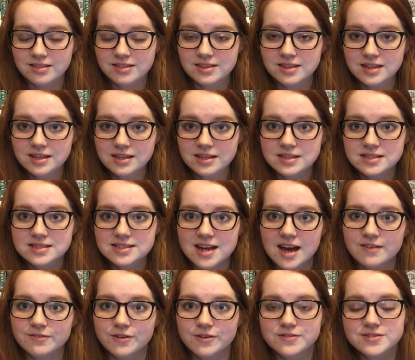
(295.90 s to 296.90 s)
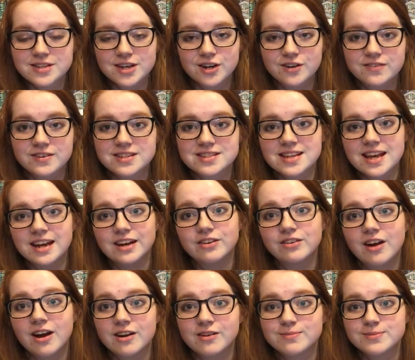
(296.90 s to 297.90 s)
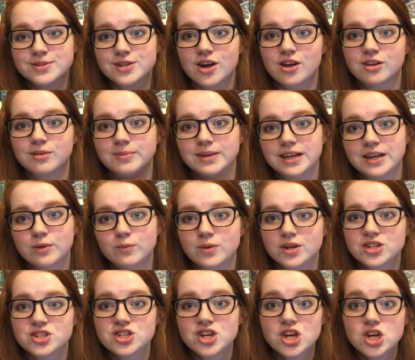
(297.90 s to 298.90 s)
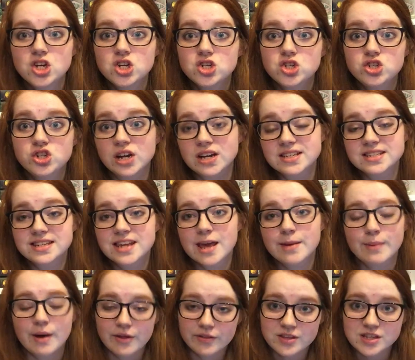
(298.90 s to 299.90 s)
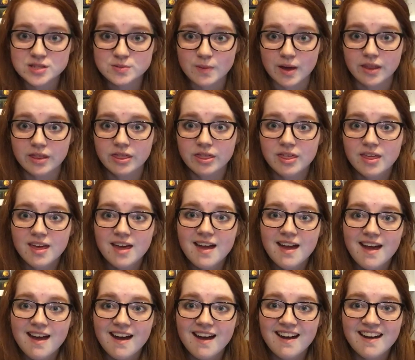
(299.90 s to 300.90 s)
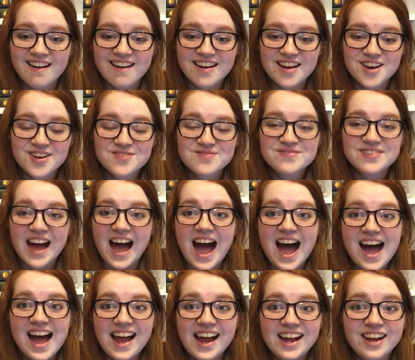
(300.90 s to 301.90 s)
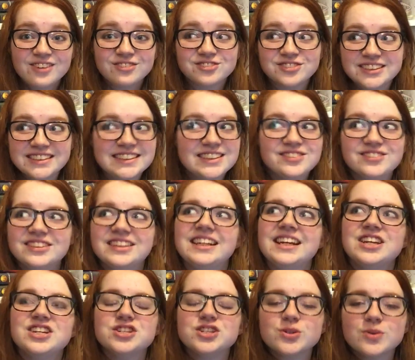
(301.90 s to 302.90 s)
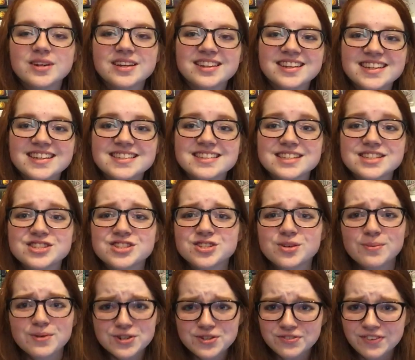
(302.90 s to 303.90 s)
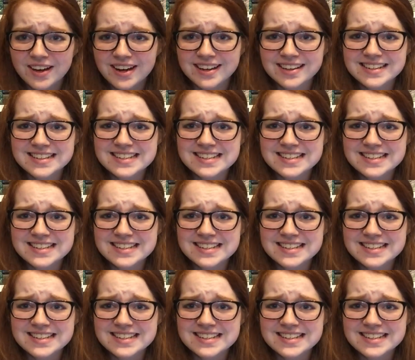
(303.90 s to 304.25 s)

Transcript: the Staff of Seraphis and Crown of Ptolemy, which just came out this month. I really, really enjoyed these. It's so much fun